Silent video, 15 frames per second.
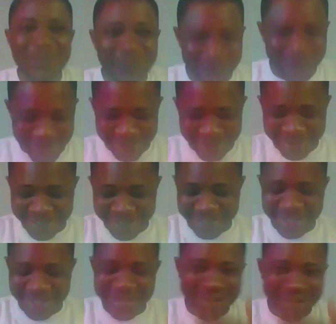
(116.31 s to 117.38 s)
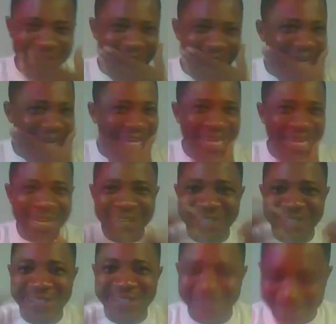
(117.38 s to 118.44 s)
things, okay, in
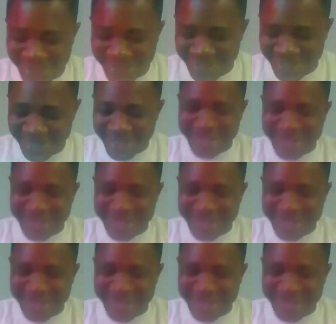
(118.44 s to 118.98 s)
this series.